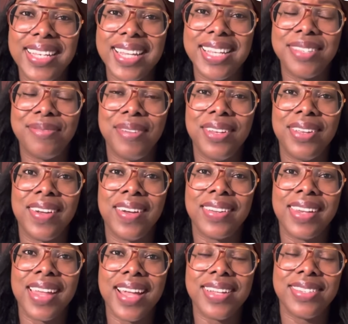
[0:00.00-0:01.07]
this video
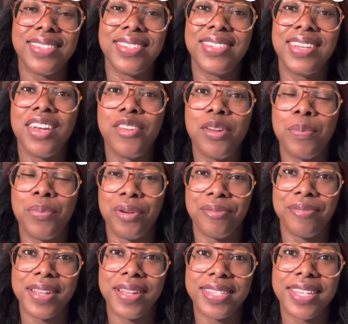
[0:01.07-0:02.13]
I'd like to share a
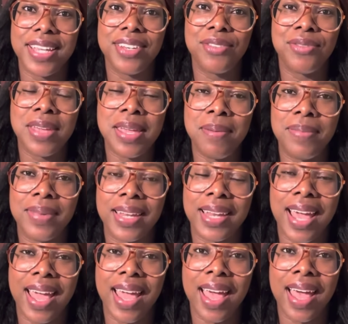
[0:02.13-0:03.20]
prophetic dream that
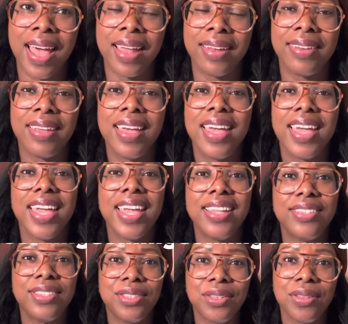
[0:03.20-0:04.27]
I had
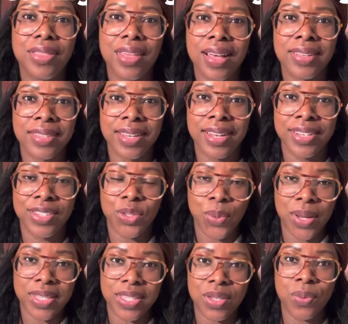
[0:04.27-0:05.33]
in
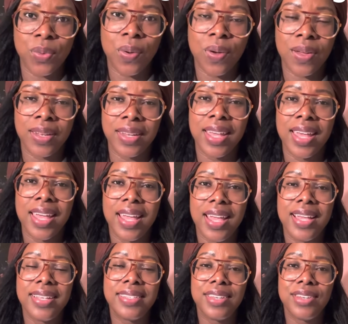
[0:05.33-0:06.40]
2021.
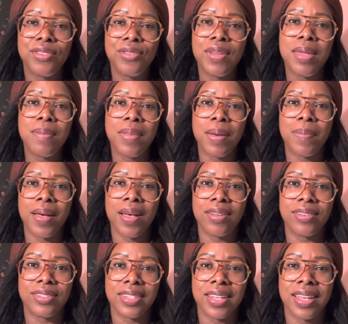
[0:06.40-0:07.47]
It's a dream
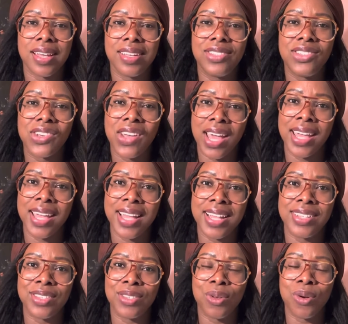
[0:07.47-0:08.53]
about
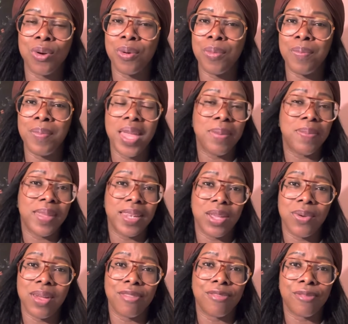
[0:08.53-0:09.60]
giants, or maybe they
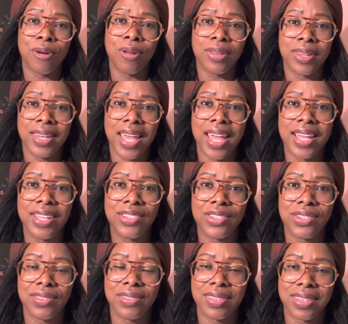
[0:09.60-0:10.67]
were fallen
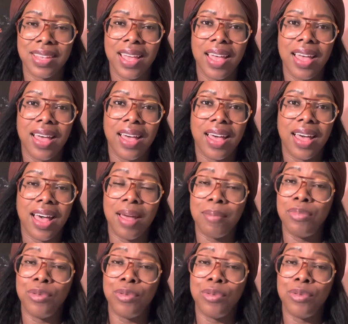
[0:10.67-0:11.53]
angels. I'm